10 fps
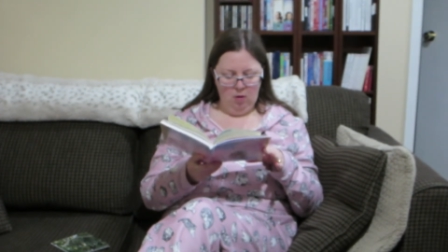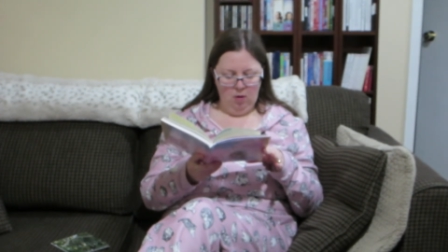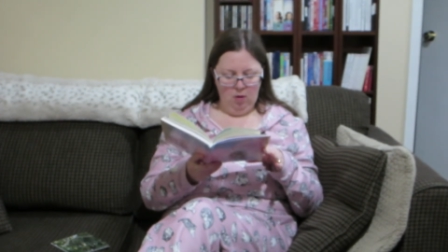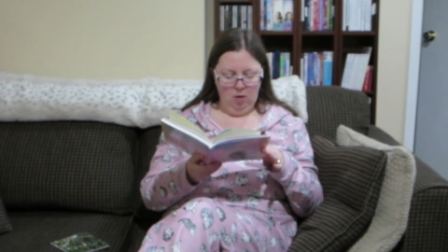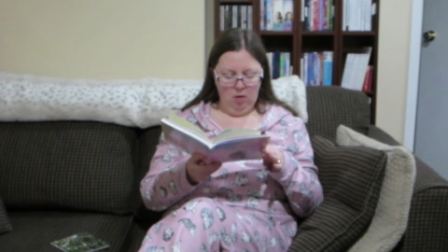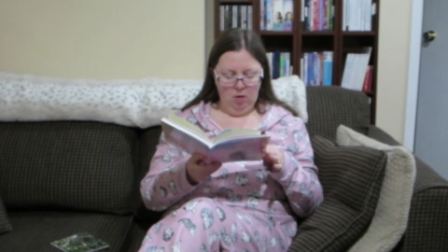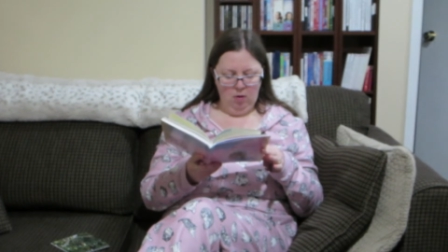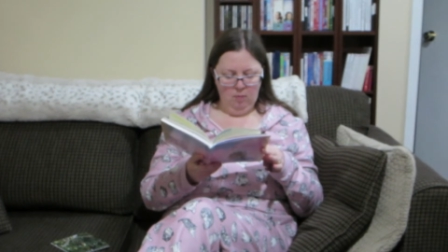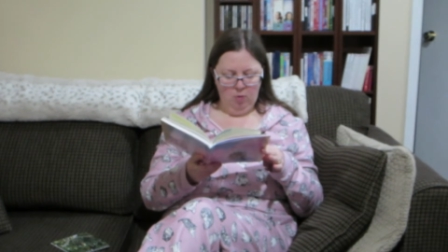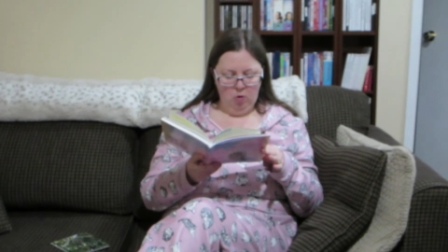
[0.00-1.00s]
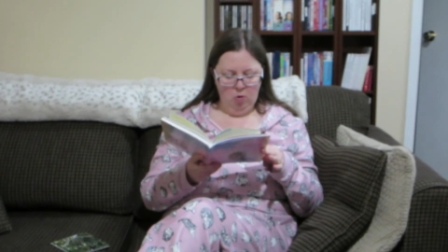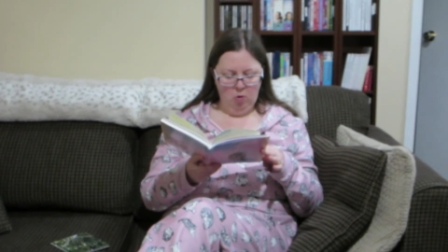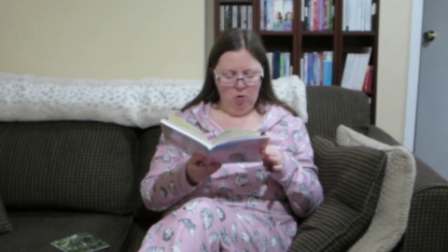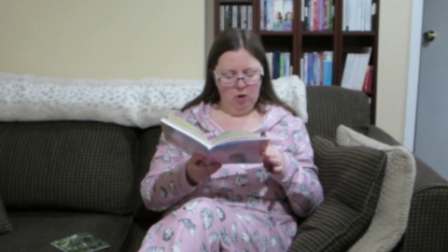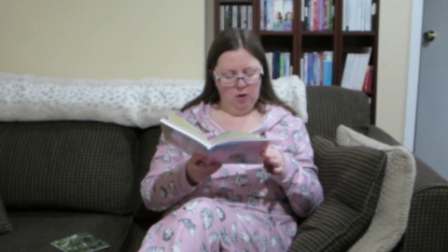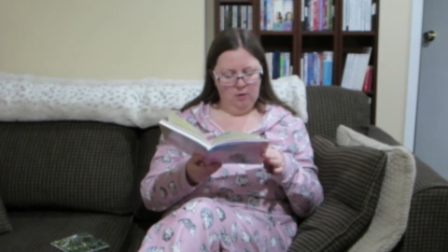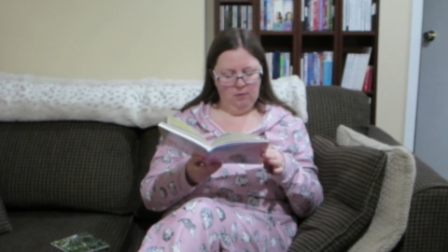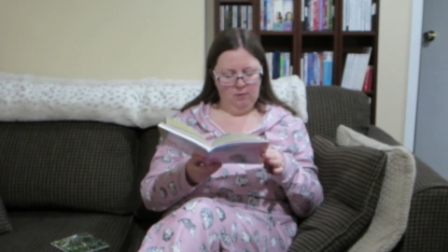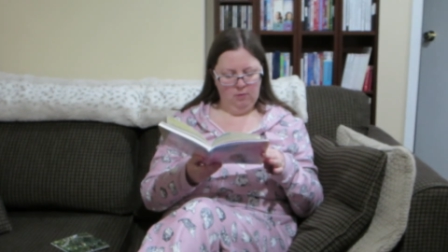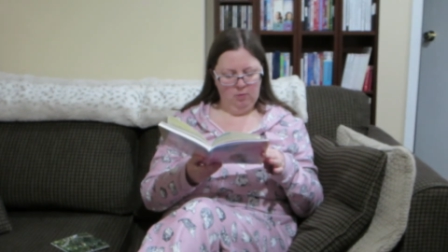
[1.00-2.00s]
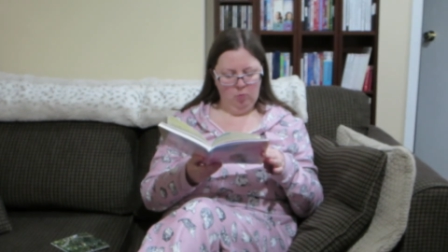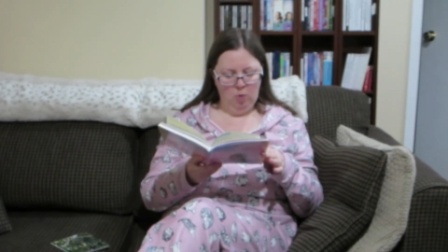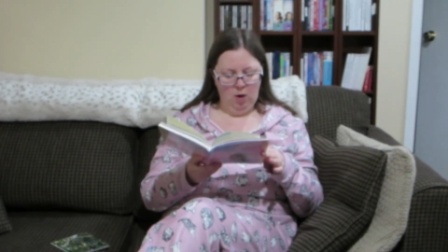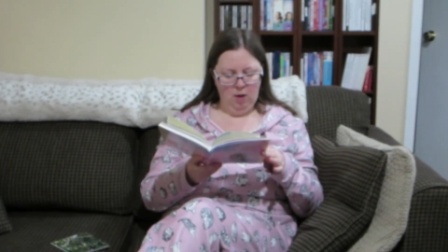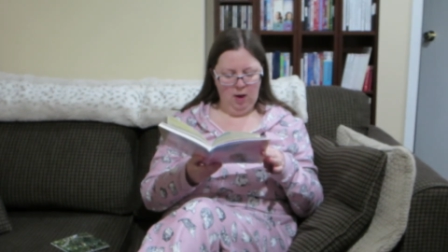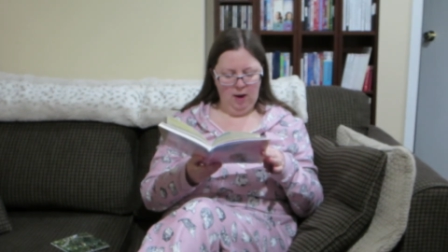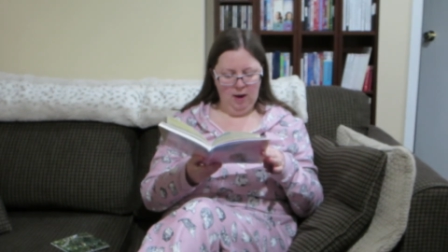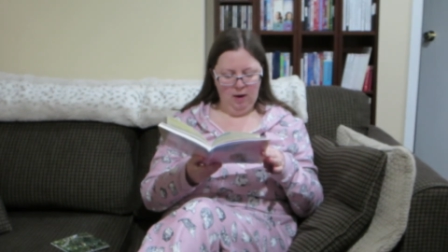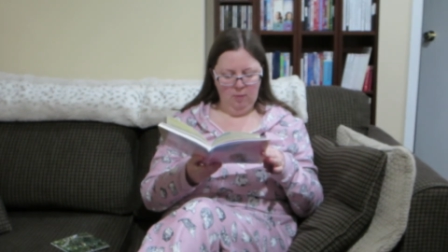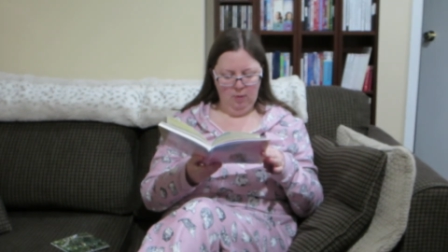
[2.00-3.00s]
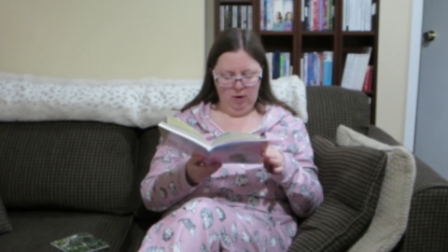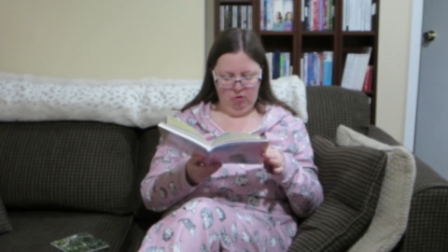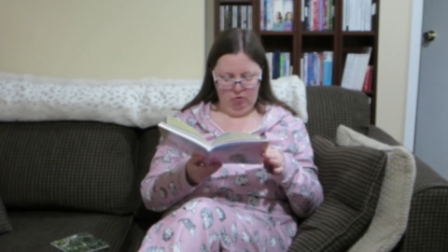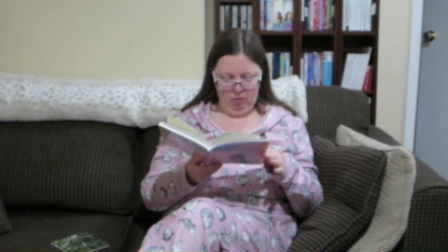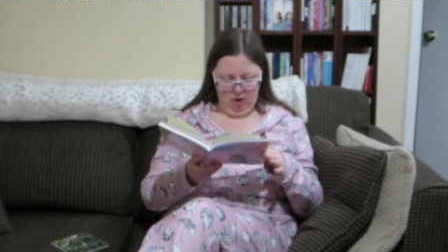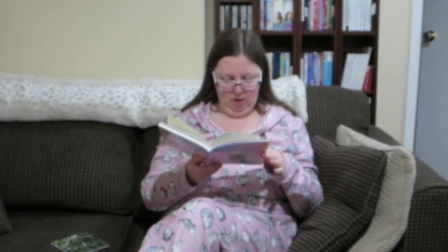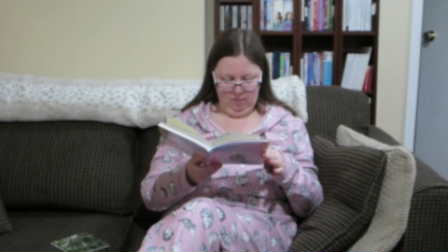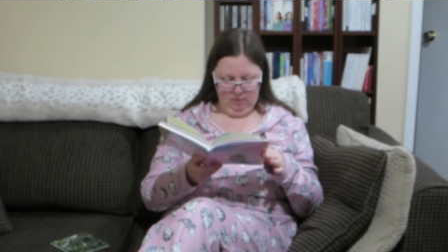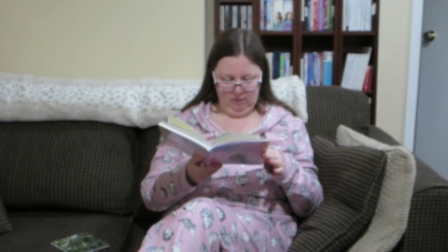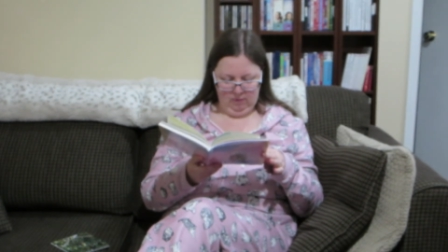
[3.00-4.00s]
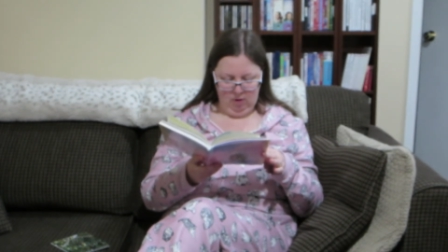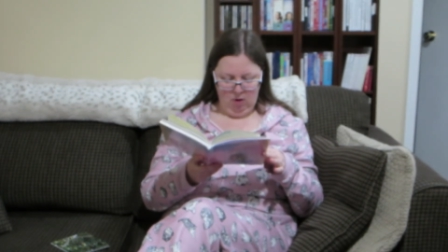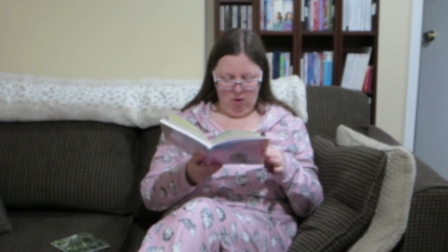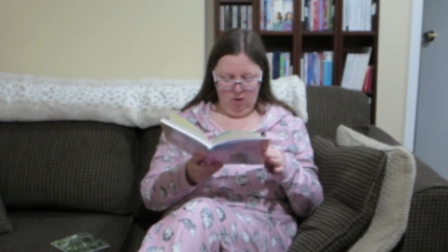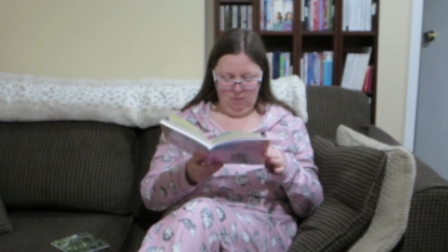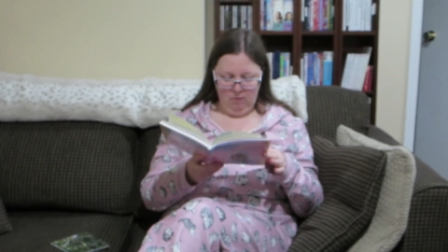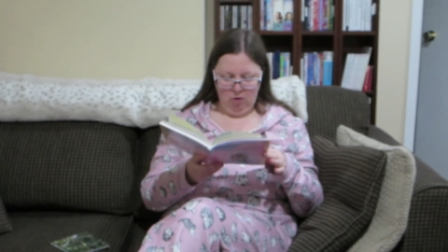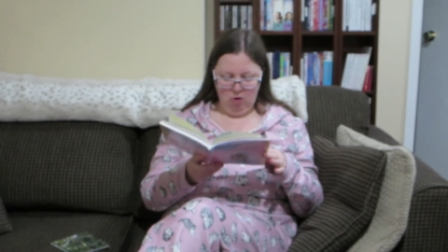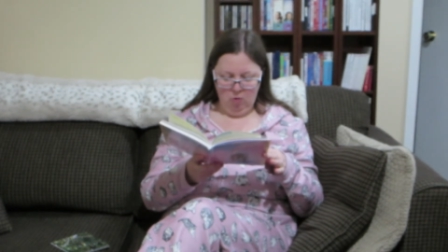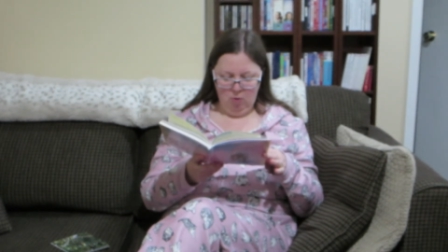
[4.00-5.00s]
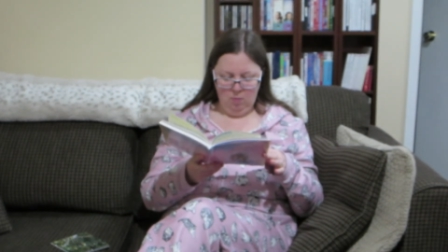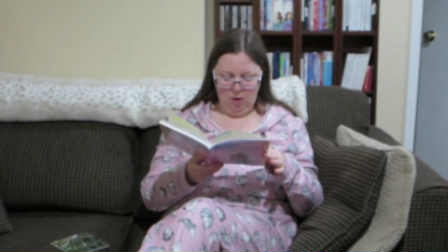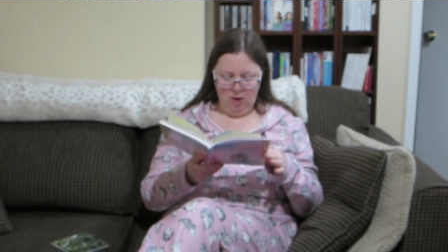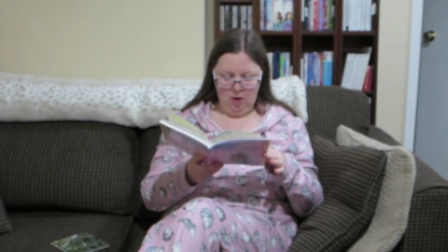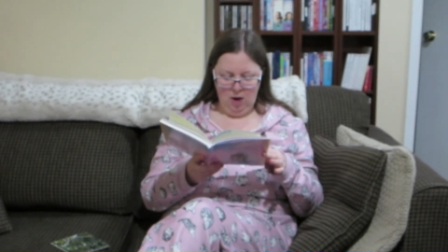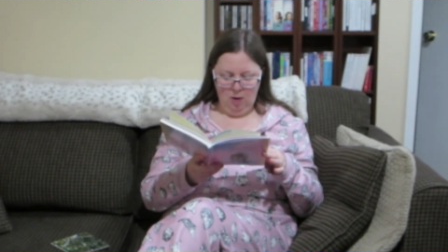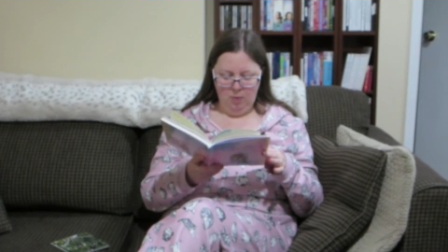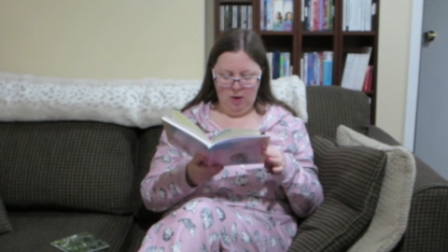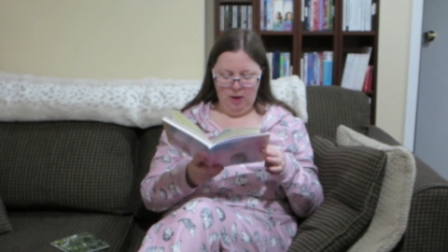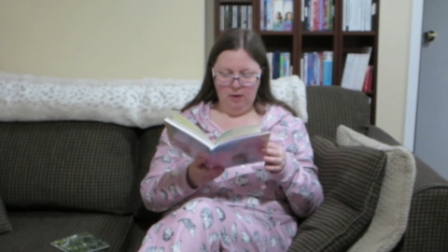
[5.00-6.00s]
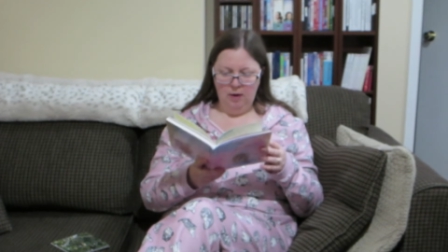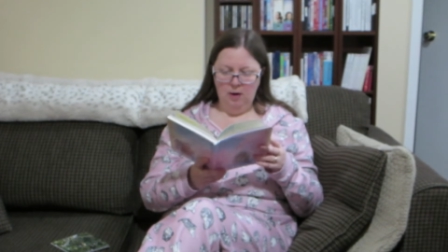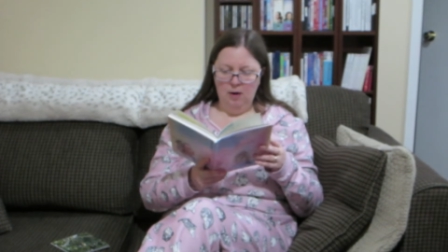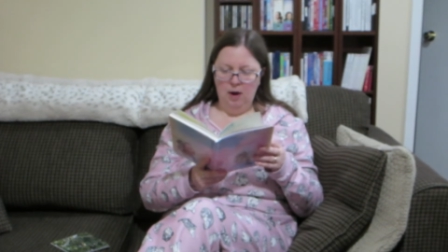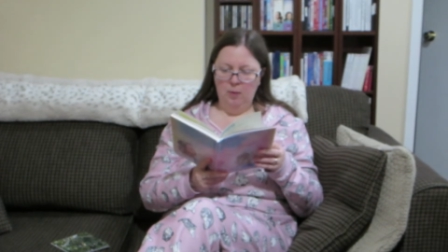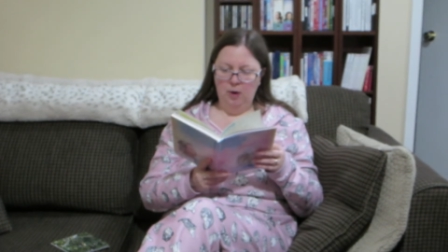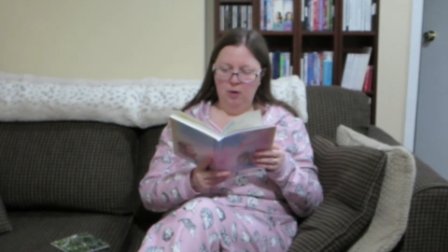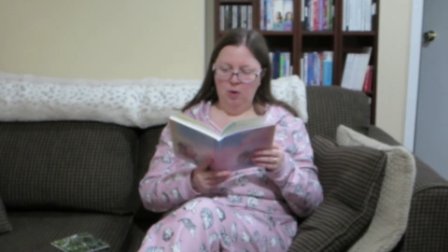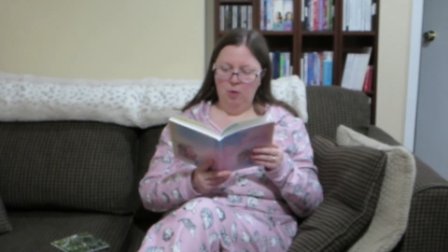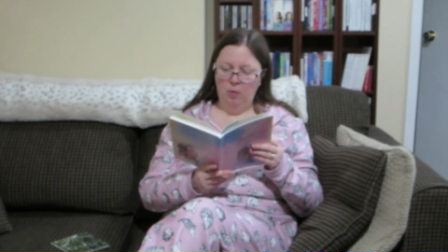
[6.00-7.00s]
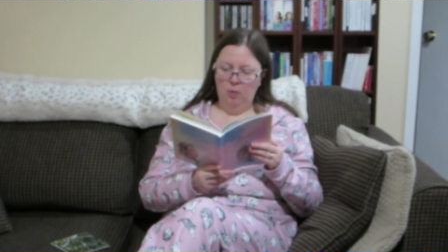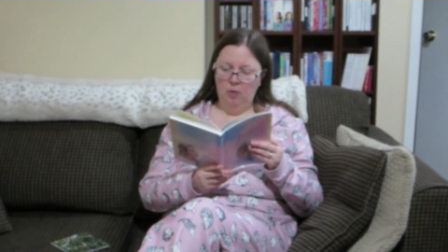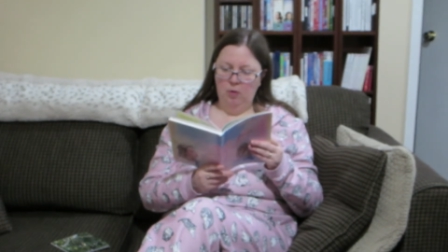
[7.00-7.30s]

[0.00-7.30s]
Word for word: Um, chorus. Well, I had my dreams for you and me. Happy ending. Now I know.